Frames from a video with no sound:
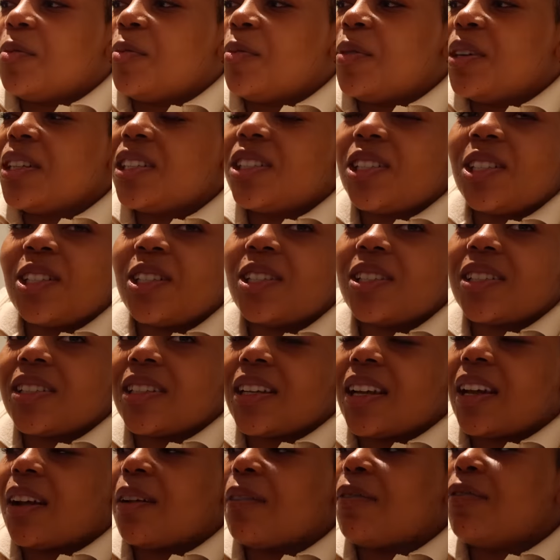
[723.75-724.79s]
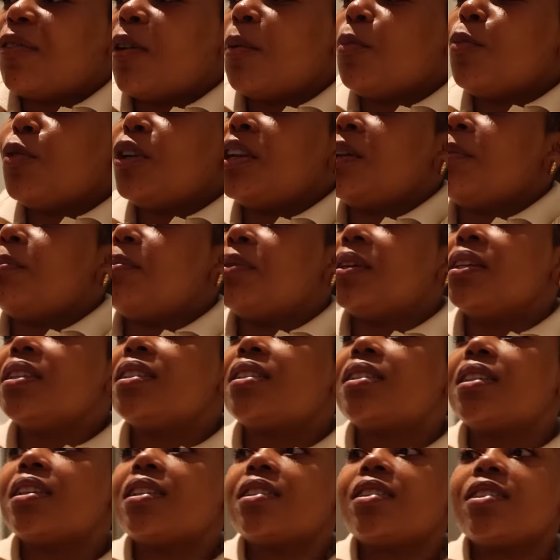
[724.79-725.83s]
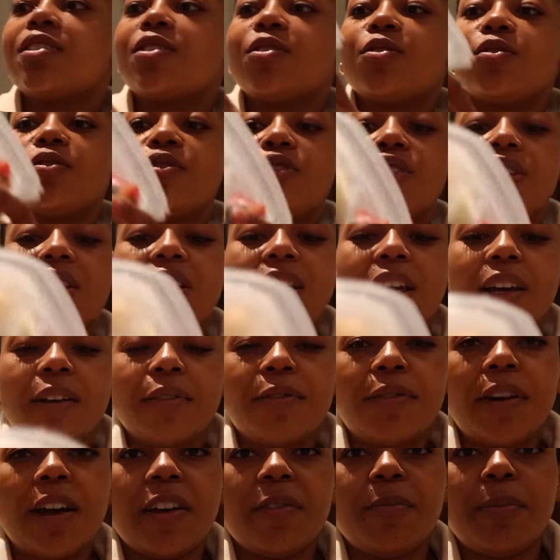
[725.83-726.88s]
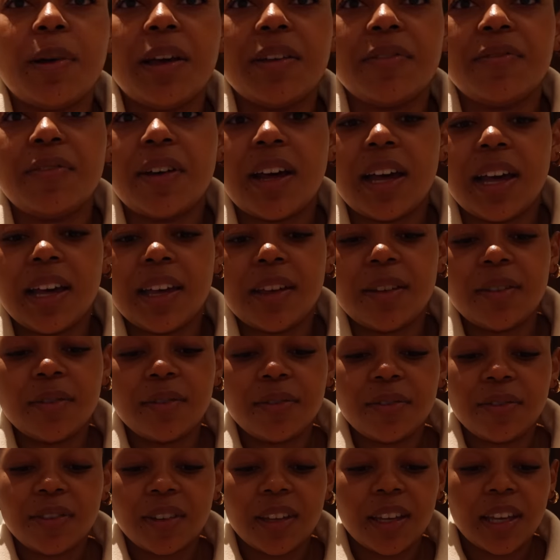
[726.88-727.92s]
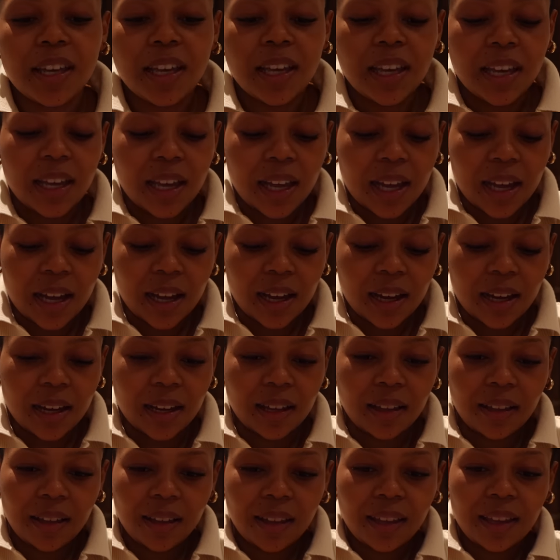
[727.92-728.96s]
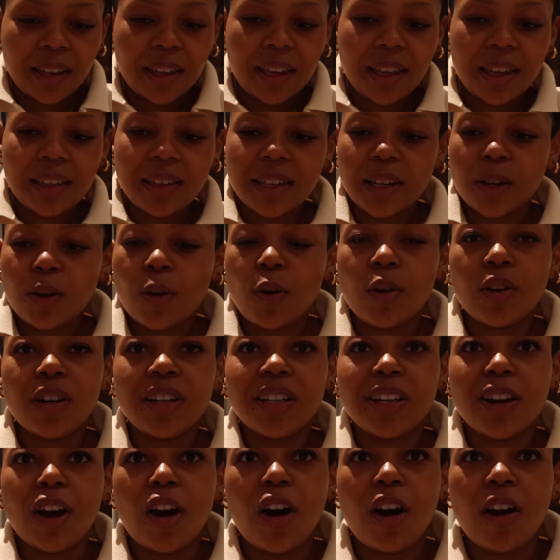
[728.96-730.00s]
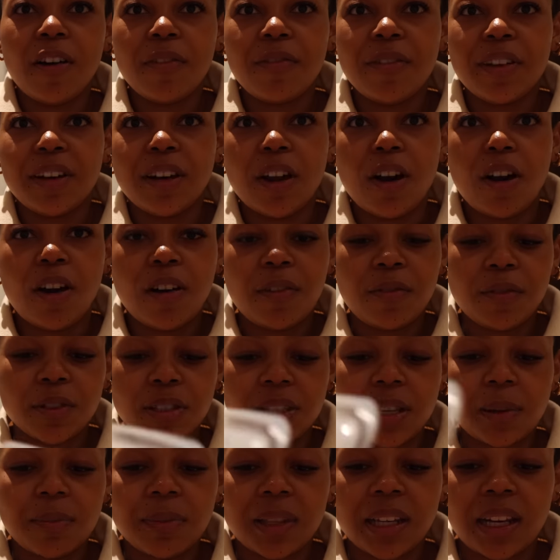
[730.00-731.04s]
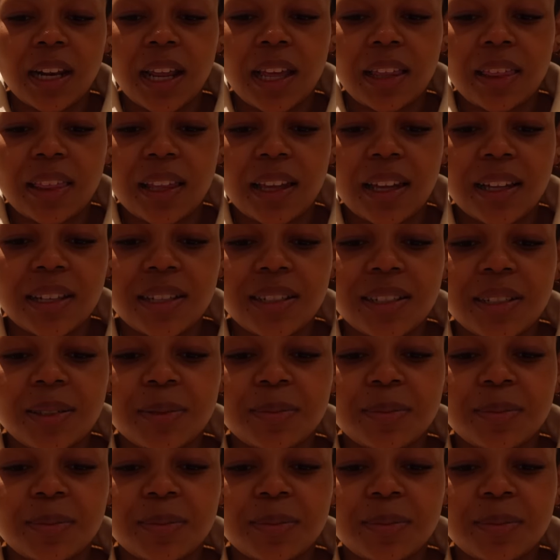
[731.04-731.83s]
which from Willoughby's, this is usually a 5x5. Here they call it a half and half or something like that.